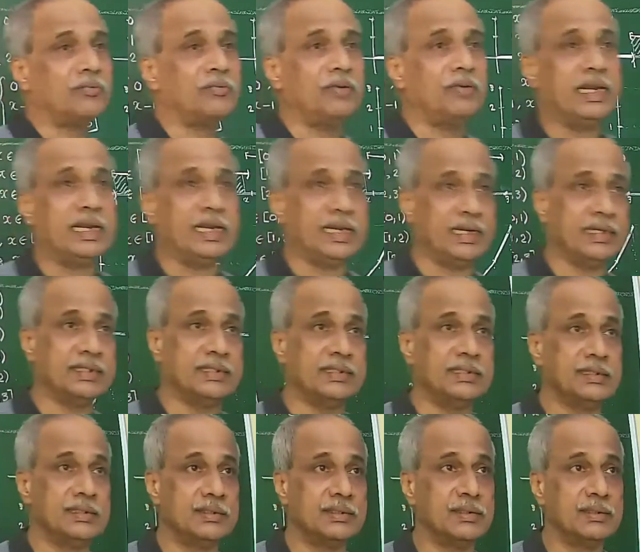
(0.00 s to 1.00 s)
we did
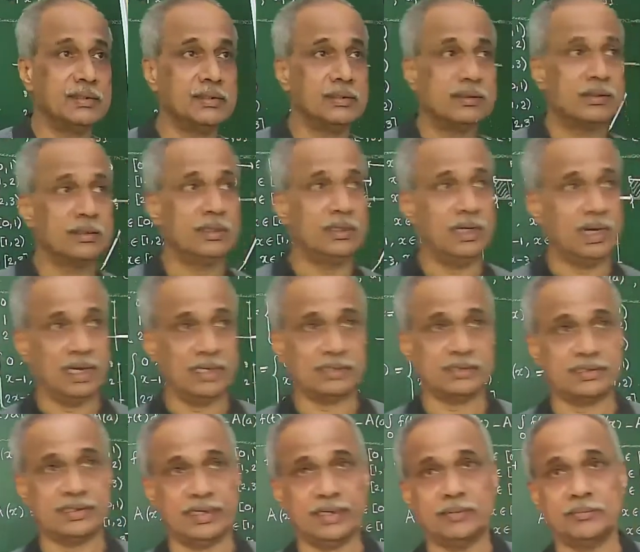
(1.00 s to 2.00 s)
last
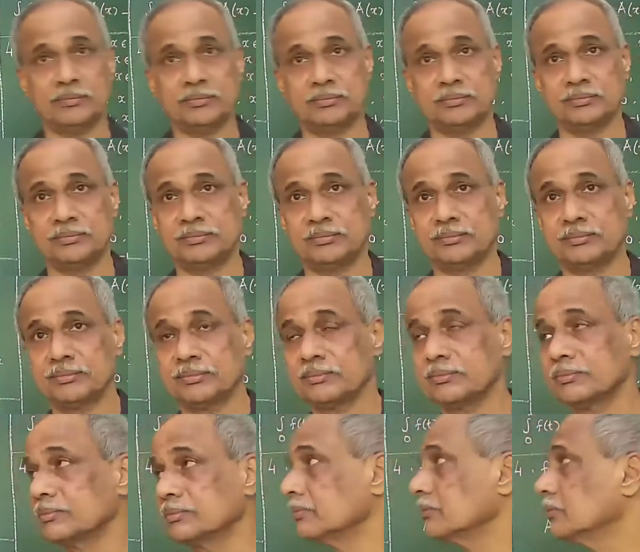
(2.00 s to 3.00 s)
time.
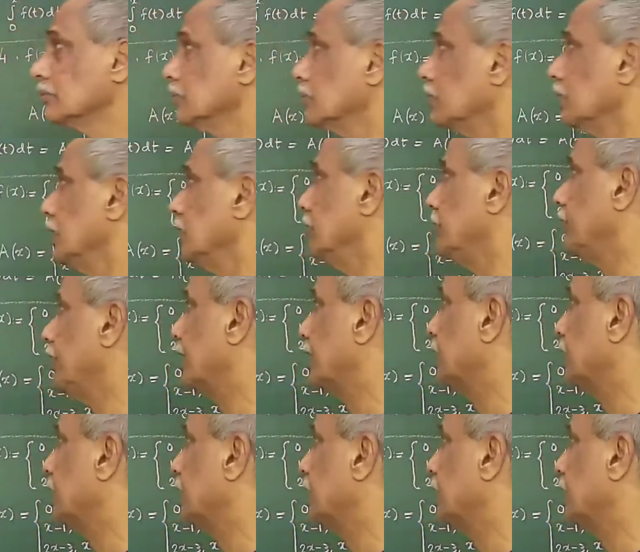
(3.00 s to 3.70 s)
In fact,